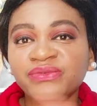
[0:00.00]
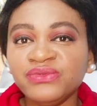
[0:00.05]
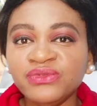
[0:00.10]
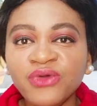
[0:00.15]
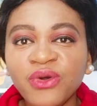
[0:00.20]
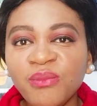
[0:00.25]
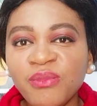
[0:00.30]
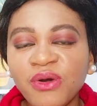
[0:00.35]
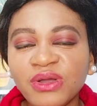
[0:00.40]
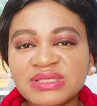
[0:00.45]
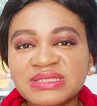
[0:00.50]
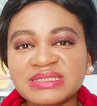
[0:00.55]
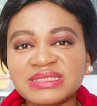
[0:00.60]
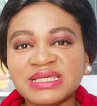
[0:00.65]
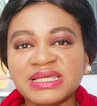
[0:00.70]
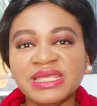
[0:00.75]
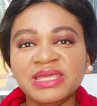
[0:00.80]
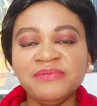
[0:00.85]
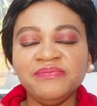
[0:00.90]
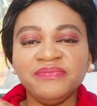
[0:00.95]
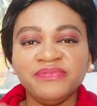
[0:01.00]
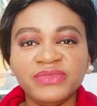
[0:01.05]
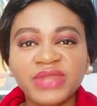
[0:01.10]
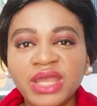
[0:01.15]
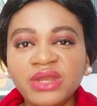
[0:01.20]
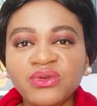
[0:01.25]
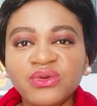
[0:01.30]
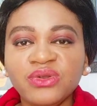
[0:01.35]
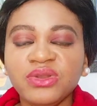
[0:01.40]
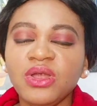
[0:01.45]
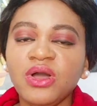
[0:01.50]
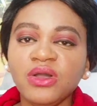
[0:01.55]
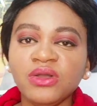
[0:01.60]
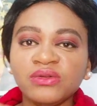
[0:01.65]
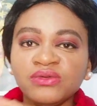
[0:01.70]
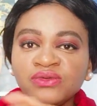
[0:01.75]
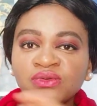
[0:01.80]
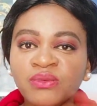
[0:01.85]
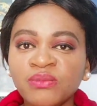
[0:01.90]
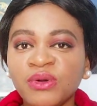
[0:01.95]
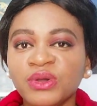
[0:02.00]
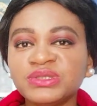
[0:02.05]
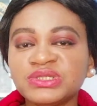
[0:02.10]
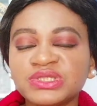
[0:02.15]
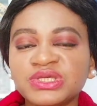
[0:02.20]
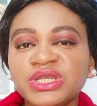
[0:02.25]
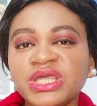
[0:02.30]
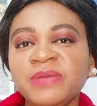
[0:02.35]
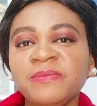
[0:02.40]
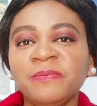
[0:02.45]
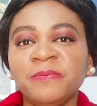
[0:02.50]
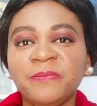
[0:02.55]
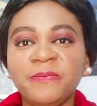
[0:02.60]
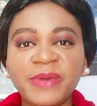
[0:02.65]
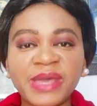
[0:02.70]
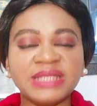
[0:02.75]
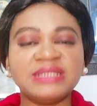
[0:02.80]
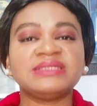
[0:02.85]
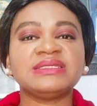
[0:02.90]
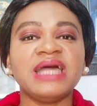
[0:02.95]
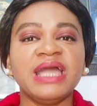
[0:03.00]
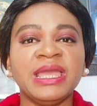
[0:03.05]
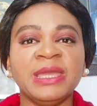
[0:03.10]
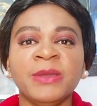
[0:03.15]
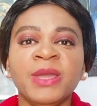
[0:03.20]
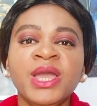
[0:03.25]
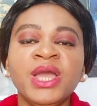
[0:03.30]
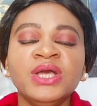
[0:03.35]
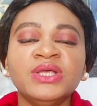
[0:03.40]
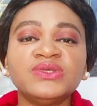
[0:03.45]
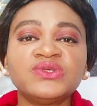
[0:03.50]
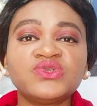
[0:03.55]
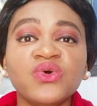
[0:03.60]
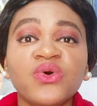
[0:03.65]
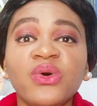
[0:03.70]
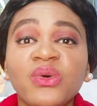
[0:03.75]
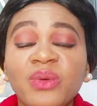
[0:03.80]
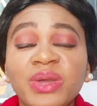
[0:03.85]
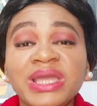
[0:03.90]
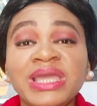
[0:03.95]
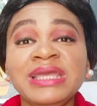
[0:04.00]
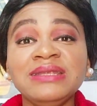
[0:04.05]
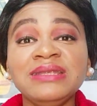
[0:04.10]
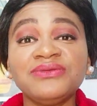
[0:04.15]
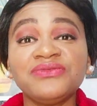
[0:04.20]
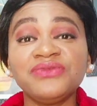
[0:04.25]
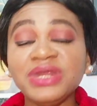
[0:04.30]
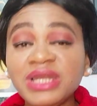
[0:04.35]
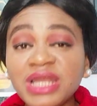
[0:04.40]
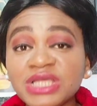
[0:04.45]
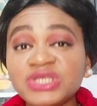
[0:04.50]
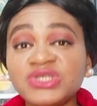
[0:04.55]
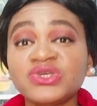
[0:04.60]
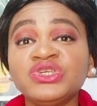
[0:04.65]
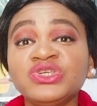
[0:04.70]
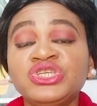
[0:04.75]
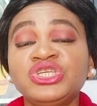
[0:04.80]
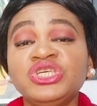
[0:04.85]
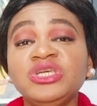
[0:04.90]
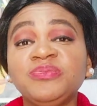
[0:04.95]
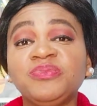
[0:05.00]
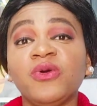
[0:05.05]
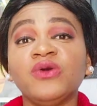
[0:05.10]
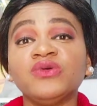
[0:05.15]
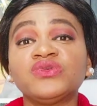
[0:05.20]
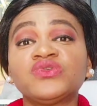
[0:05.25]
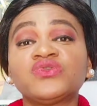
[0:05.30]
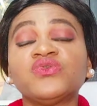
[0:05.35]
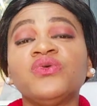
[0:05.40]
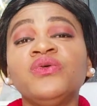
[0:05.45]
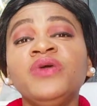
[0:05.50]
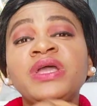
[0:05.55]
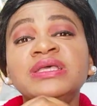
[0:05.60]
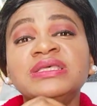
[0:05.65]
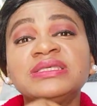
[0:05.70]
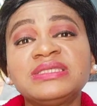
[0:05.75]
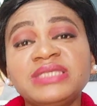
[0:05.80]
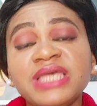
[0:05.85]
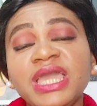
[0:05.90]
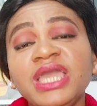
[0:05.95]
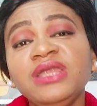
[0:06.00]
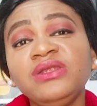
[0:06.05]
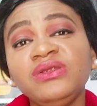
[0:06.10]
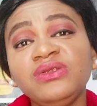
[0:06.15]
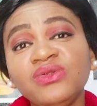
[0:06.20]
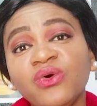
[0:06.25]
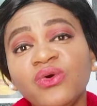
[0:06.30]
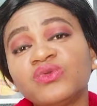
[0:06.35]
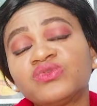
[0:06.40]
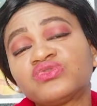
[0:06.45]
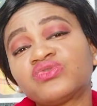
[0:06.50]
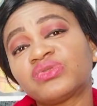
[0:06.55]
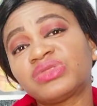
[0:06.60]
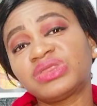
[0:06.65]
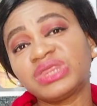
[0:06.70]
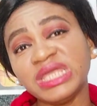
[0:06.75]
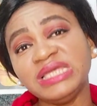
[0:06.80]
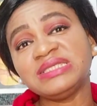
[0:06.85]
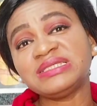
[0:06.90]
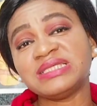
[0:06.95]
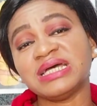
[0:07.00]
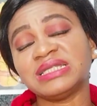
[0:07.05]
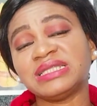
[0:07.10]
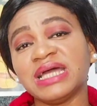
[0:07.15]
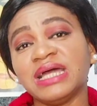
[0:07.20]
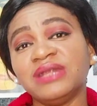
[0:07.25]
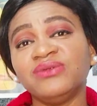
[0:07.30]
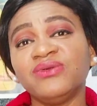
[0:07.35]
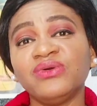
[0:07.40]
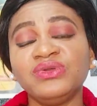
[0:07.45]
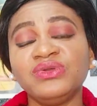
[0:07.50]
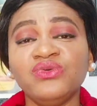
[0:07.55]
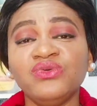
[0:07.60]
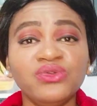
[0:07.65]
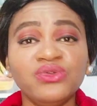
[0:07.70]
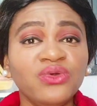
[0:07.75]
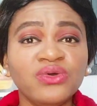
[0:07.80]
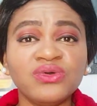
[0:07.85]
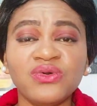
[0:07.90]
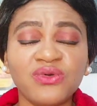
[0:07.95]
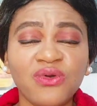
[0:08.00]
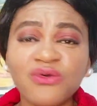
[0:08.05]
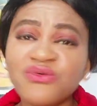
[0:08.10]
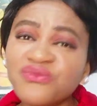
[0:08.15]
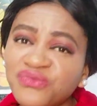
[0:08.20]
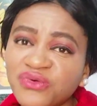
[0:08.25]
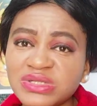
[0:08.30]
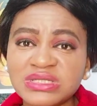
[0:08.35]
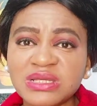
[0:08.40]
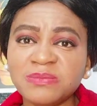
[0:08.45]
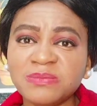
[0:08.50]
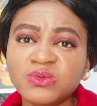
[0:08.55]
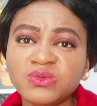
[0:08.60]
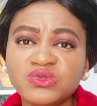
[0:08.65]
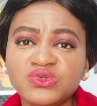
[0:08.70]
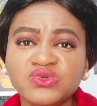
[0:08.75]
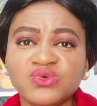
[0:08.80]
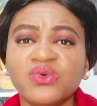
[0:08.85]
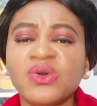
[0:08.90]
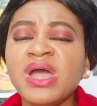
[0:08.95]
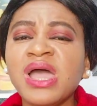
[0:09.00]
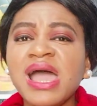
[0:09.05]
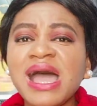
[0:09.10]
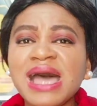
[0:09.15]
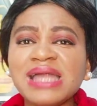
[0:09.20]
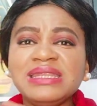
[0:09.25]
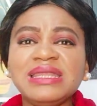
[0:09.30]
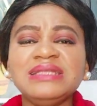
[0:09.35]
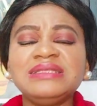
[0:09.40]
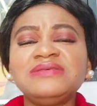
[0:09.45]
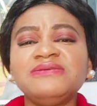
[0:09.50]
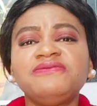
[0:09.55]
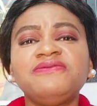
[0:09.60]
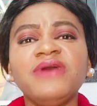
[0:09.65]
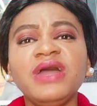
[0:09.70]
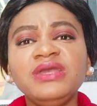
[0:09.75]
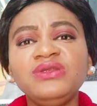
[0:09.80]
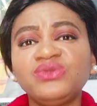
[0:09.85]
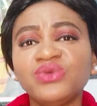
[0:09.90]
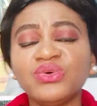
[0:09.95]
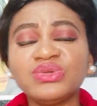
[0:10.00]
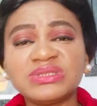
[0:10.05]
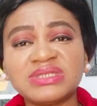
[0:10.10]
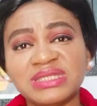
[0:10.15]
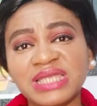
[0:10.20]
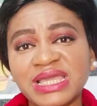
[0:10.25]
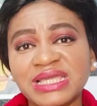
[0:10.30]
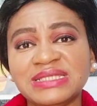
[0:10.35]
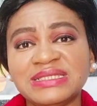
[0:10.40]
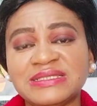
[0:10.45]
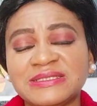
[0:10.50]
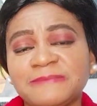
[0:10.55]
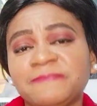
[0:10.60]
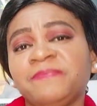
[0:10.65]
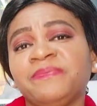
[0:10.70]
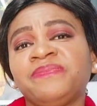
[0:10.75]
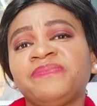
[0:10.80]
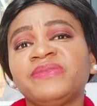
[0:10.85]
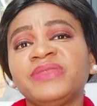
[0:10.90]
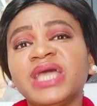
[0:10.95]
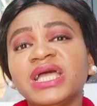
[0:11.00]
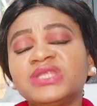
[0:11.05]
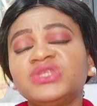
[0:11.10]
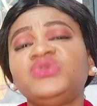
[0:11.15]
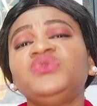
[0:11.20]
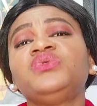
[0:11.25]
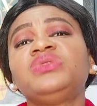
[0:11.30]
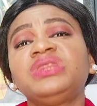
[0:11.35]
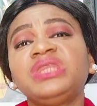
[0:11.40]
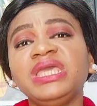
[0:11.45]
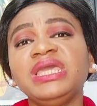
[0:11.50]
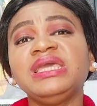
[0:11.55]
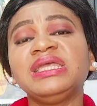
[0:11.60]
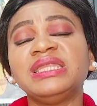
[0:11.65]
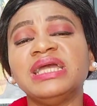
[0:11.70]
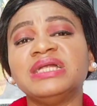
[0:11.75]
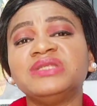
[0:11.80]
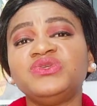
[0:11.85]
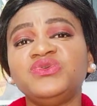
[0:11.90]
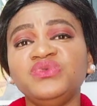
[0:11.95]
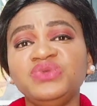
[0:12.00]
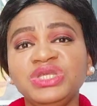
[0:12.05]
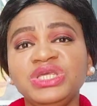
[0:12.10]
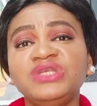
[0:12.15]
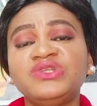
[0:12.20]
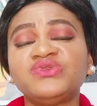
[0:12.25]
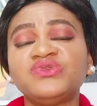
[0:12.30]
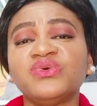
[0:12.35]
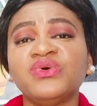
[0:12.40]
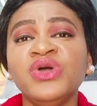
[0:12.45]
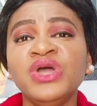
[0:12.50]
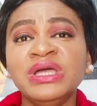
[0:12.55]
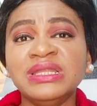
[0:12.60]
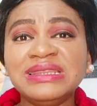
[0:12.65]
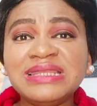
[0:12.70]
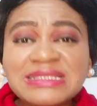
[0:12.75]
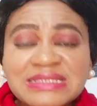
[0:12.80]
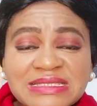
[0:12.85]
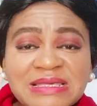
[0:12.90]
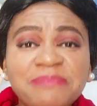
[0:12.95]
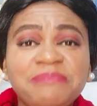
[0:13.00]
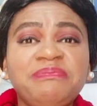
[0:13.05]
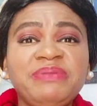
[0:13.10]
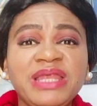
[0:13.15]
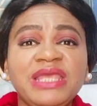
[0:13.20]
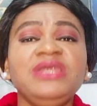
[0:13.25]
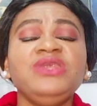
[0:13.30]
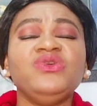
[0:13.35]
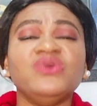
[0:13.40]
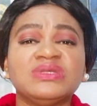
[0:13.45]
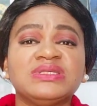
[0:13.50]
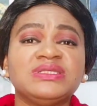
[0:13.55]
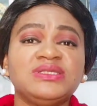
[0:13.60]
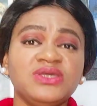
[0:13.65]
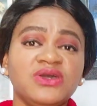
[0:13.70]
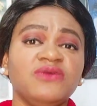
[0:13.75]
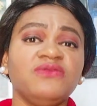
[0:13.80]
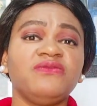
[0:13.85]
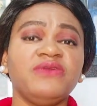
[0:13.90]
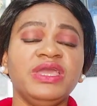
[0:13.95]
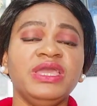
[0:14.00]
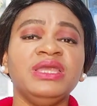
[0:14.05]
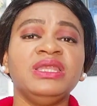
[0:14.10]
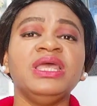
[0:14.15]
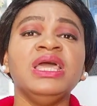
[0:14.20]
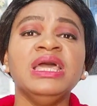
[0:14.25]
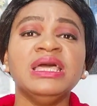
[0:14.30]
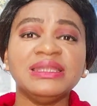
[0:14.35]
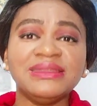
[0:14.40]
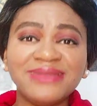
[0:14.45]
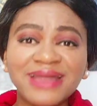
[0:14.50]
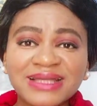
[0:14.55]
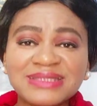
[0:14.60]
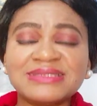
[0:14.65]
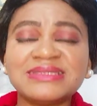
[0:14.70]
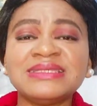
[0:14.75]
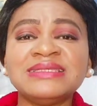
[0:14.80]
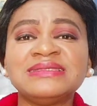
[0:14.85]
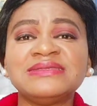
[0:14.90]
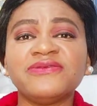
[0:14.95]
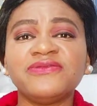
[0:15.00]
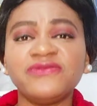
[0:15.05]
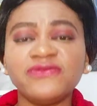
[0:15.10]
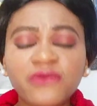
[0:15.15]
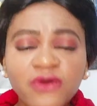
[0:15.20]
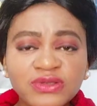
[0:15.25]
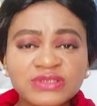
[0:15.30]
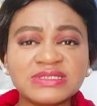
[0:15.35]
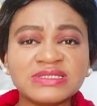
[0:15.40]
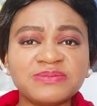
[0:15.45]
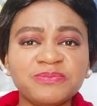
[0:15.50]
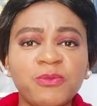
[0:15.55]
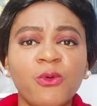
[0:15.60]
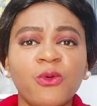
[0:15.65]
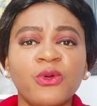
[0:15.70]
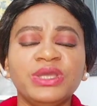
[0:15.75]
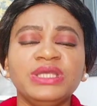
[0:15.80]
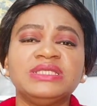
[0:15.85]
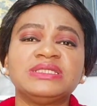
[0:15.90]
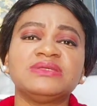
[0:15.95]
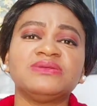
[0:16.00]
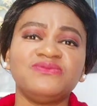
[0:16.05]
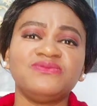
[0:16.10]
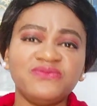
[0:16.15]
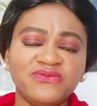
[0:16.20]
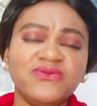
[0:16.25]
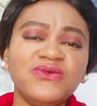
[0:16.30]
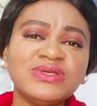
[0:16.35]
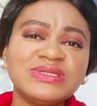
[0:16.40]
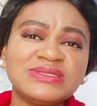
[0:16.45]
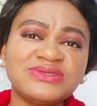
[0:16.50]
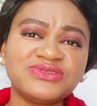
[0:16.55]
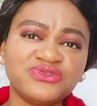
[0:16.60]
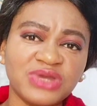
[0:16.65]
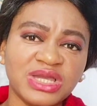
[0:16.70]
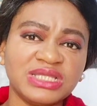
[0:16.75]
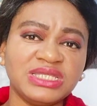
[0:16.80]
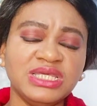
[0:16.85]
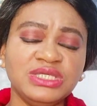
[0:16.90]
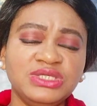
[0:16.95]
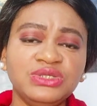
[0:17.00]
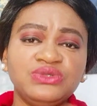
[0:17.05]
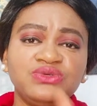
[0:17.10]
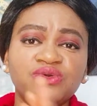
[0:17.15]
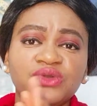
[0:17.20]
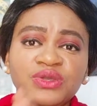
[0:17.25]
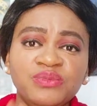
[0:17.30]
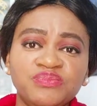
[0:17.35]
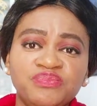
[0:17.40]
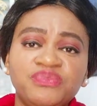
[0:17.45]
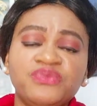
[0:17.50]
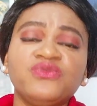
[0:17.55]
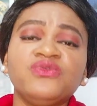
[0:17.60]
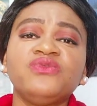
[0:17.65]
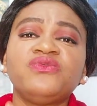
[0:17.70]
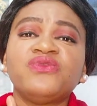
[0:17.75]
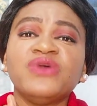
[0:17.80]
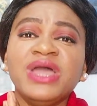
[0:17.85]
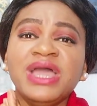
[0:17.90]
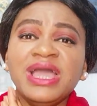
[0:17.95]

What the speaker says: no more scream. 9 o'clock, no more scream. Bedtime. So in relationship also, saying no to things that are not, you're not comfortable to. Identify those things that you think that you need to discipline yourself in. That is the first point, first strategy to improve